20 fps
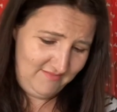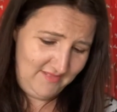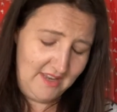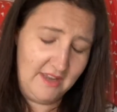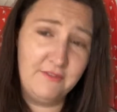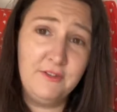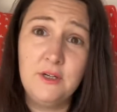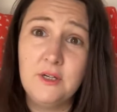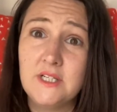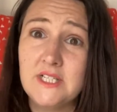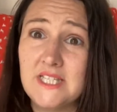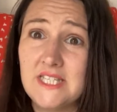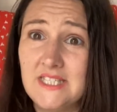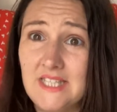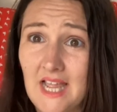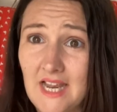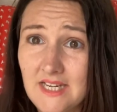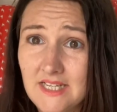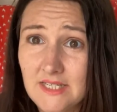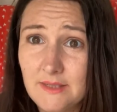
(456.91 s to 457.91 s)
If you could
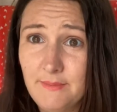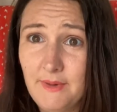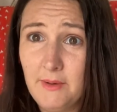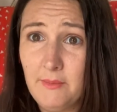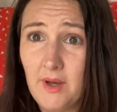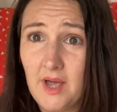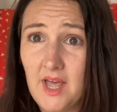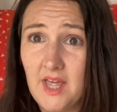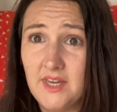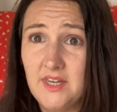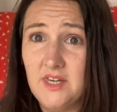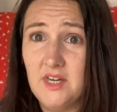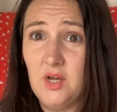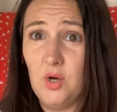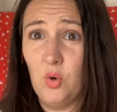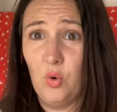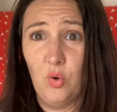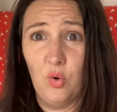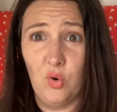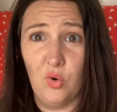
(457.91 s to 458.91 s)
send me one,
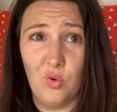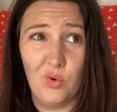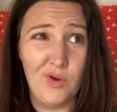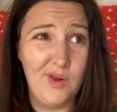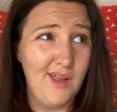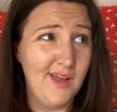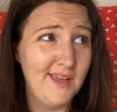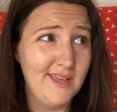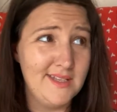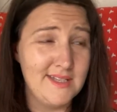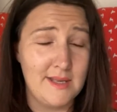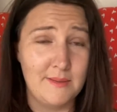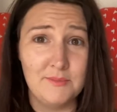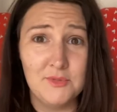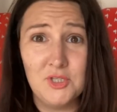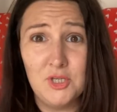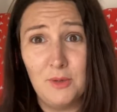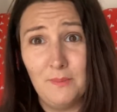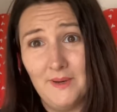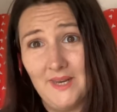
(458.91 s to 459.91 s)
or like some
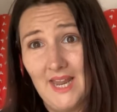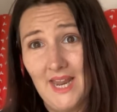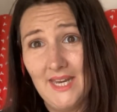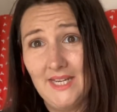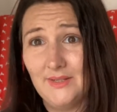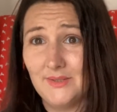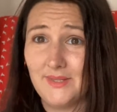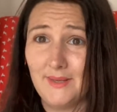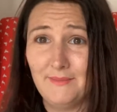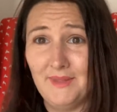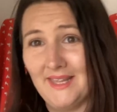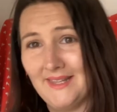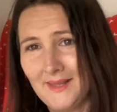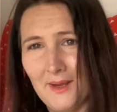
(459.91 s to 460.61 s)
super nanny or something,